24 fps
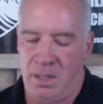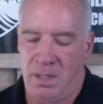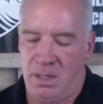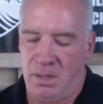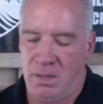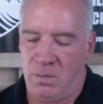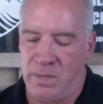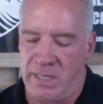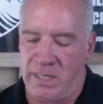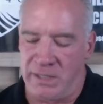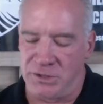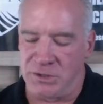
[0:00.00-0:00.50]

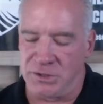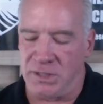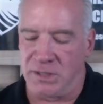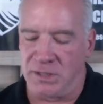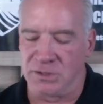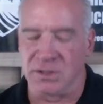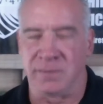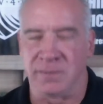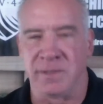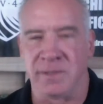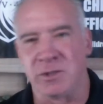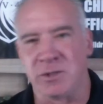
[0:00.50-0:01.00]
when I saw
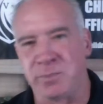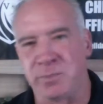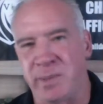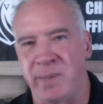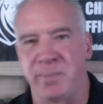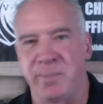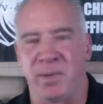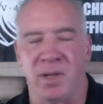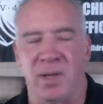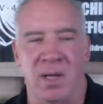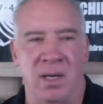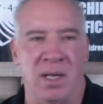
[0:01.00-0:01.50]
some of these
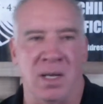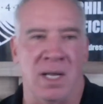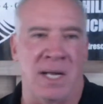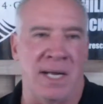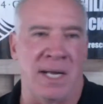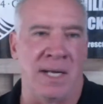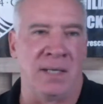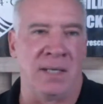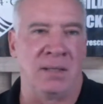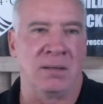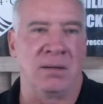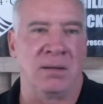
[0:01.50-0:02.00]
people
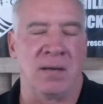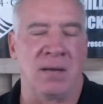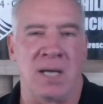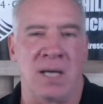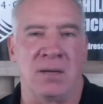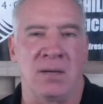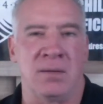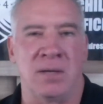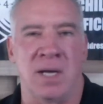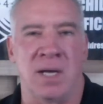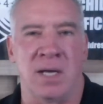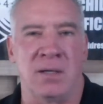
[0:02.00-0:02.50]
online
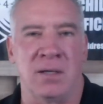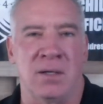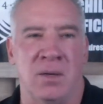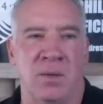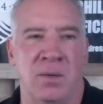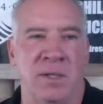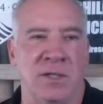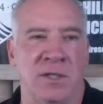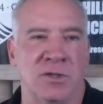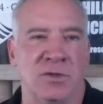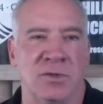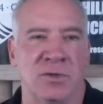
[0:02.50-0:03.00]
not
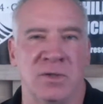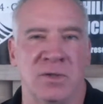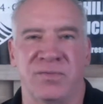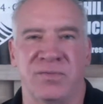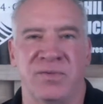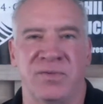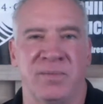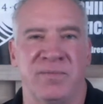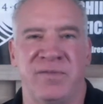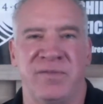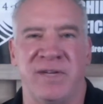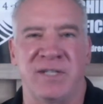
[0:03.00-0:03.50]
knowing truth
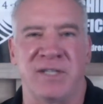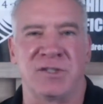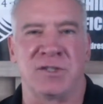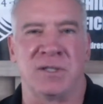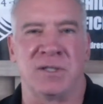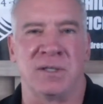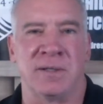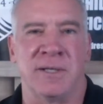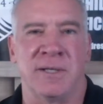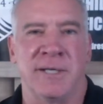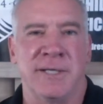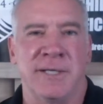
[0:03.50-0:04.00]
from
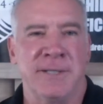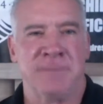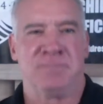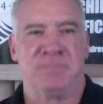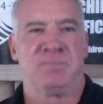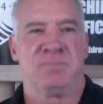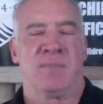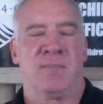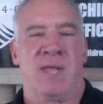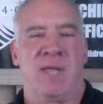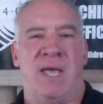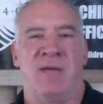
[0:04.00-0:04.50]
fiction,
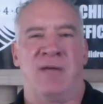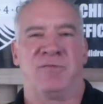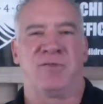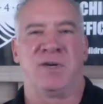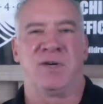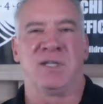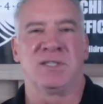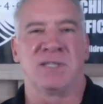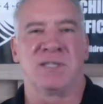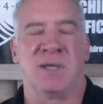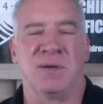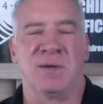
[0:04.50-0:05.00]
at
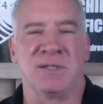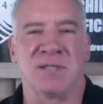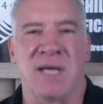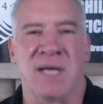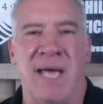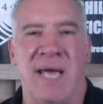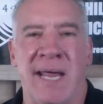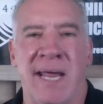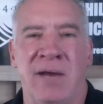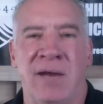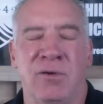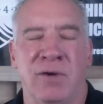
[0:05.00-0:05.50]
first I was
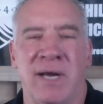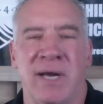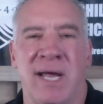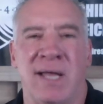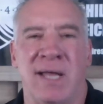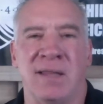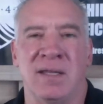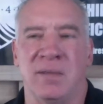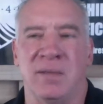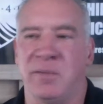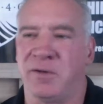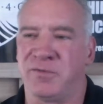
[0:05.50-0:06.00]
angry
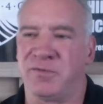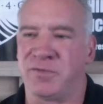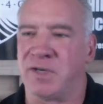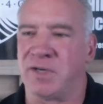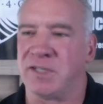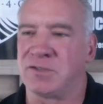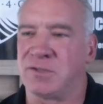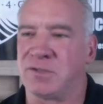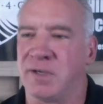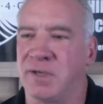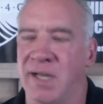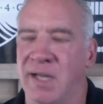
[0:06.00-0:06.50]
at them and
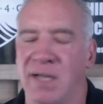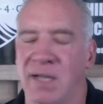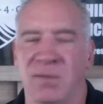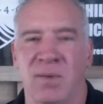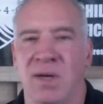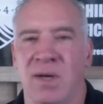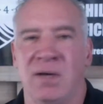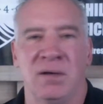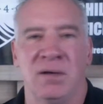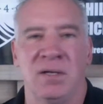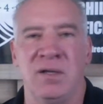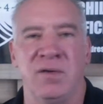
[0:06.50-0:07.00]
frustrated. Like,
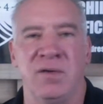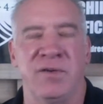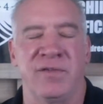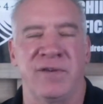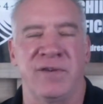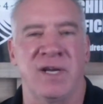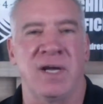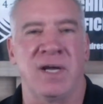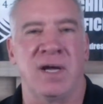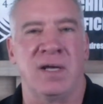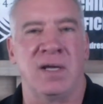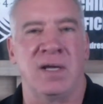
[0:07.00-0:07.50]
why don't
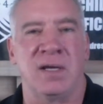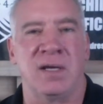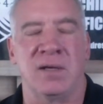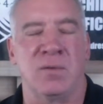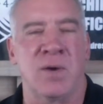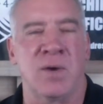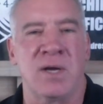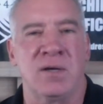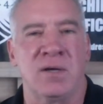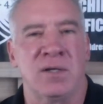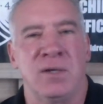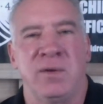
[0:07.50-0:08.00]

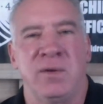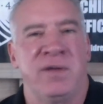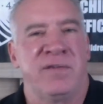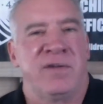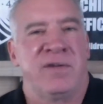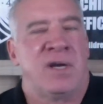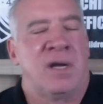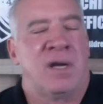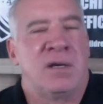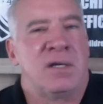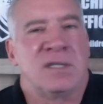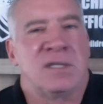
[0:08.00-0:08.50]
you
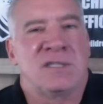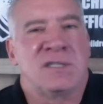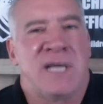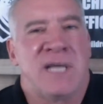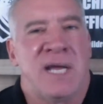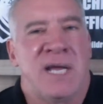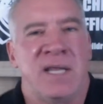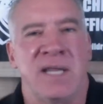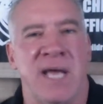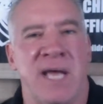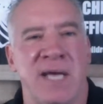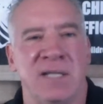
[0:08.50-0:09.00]
even
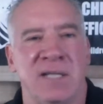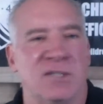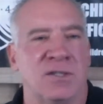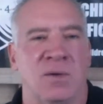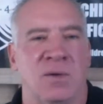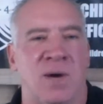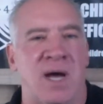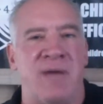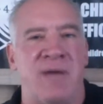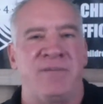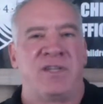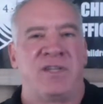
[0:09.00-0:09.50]
understand that? It's
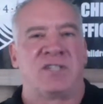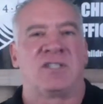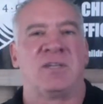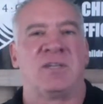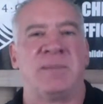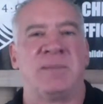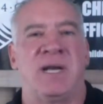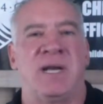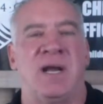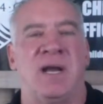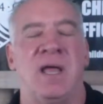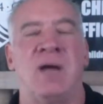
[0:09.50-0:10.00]
so obvious to
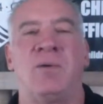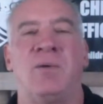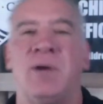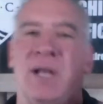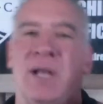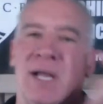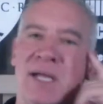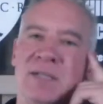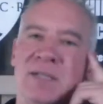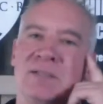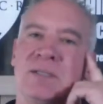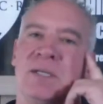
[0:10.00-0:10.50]
me. And I
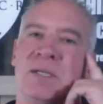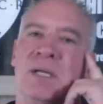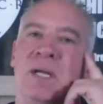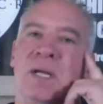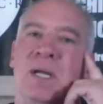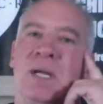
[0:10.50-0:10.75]
realized,